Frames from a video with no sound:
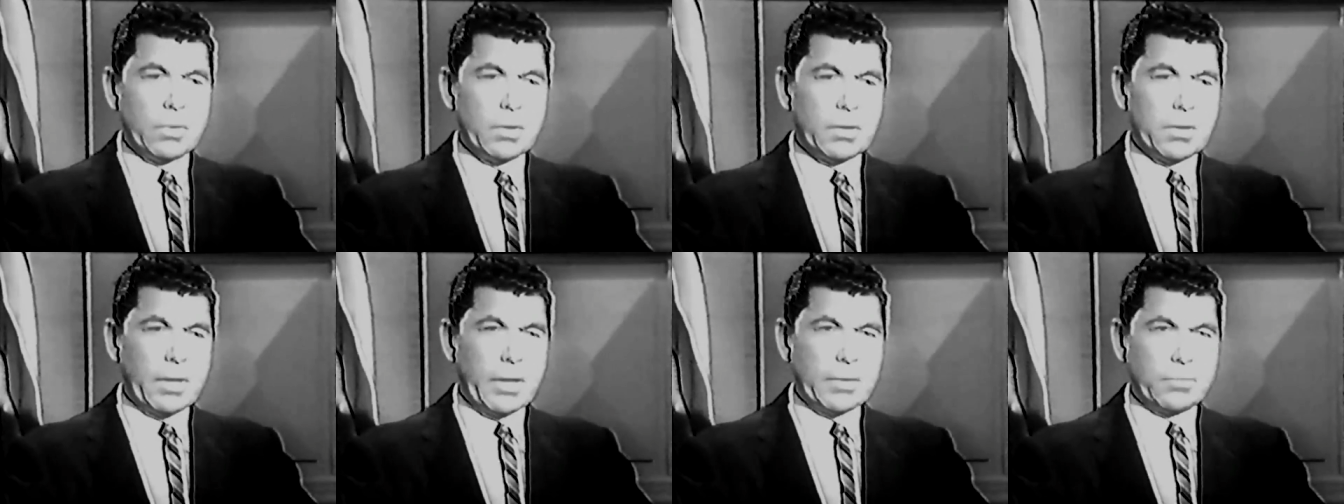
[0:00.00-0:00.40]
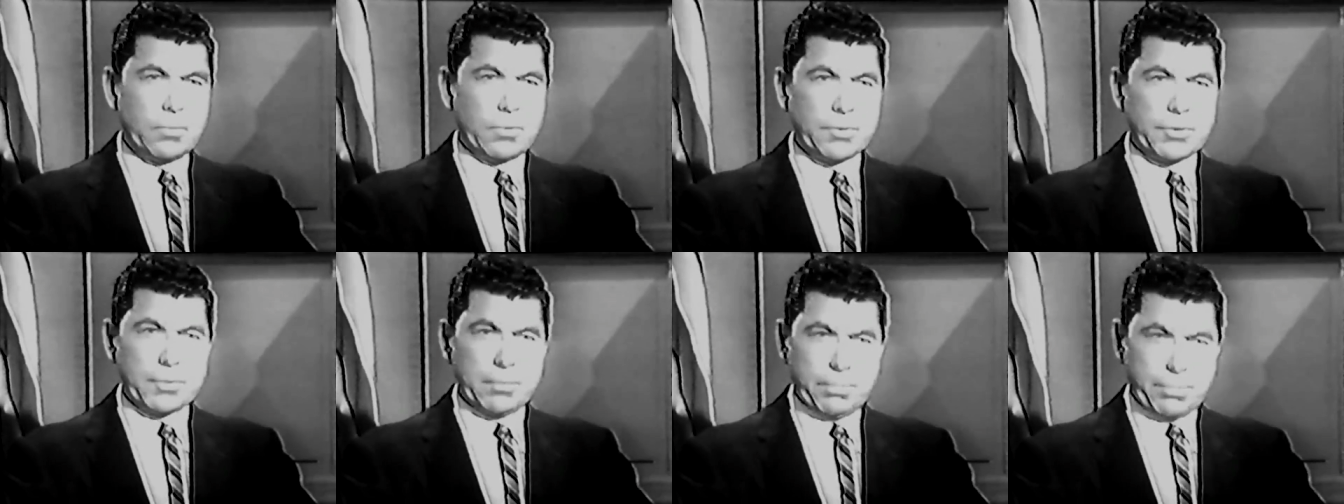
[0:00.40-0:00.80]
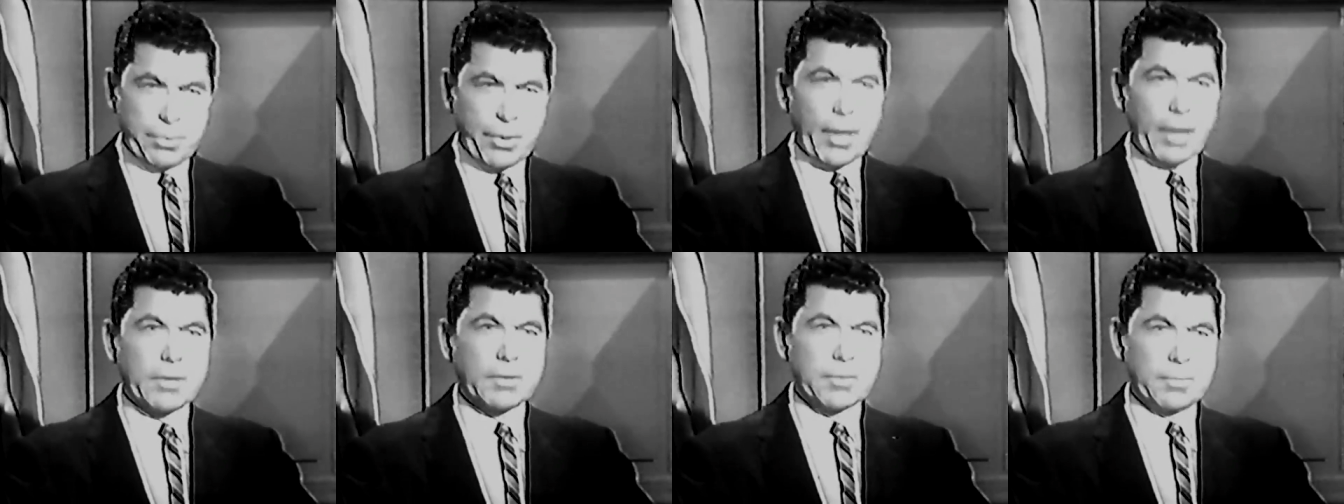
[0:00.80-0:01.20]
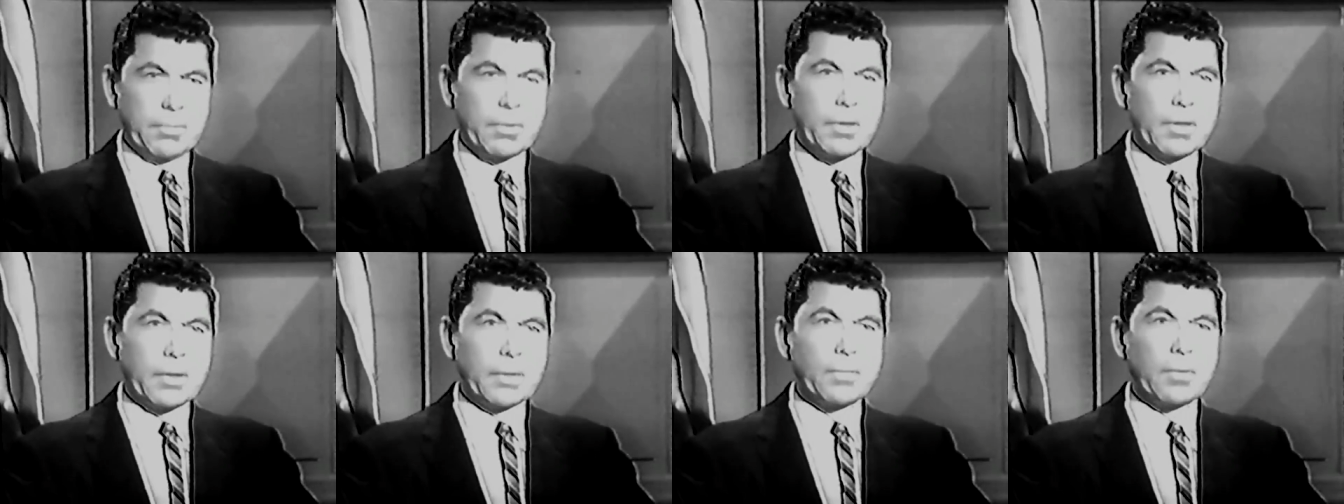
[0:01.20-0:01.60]
Well, that was
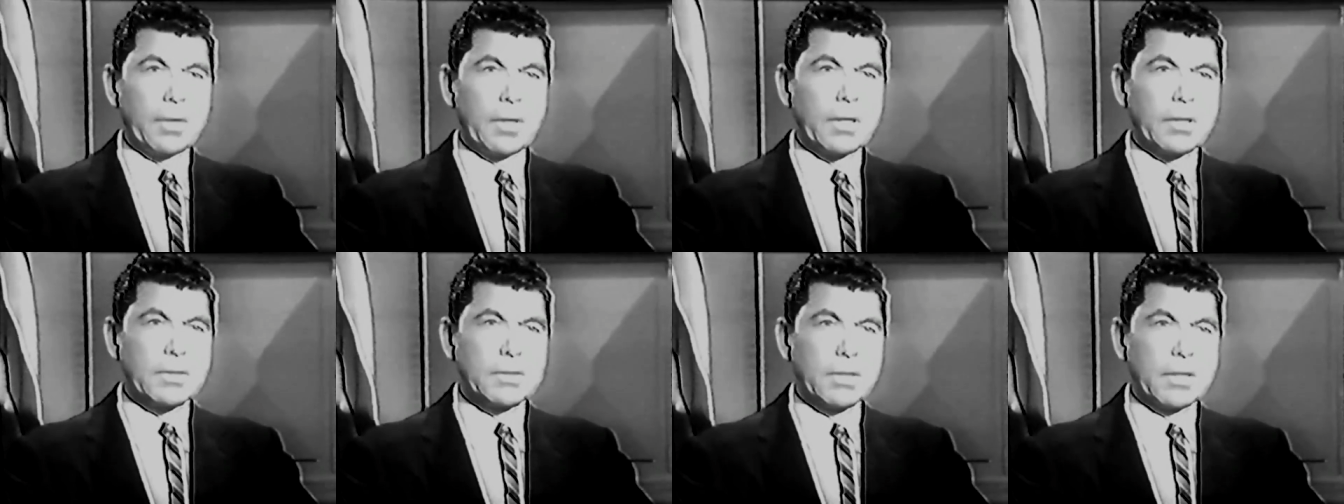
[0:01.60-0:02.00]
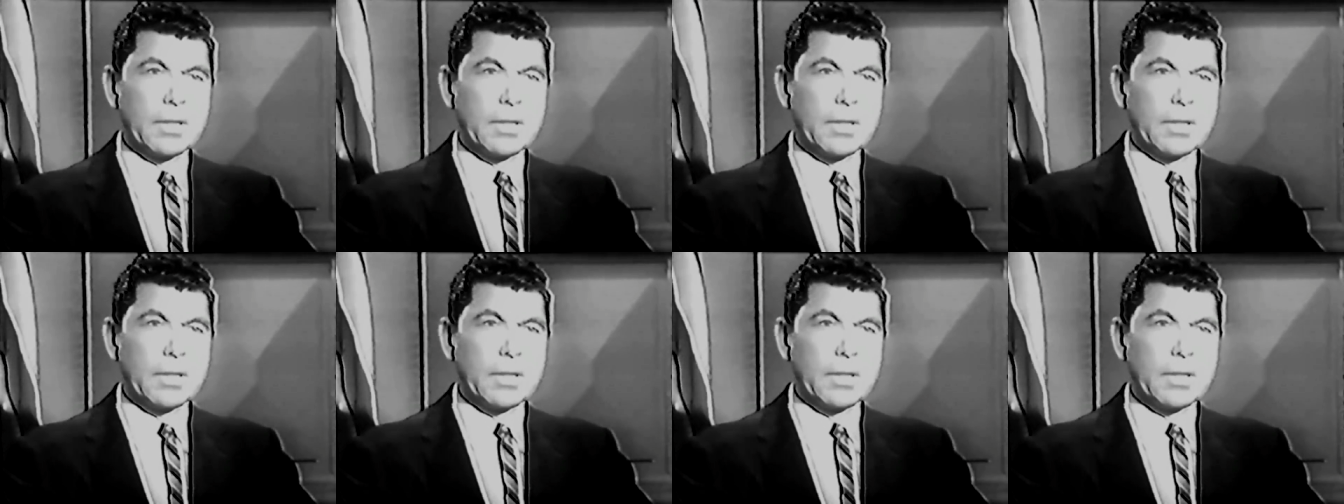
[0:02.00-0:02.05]
approximately what I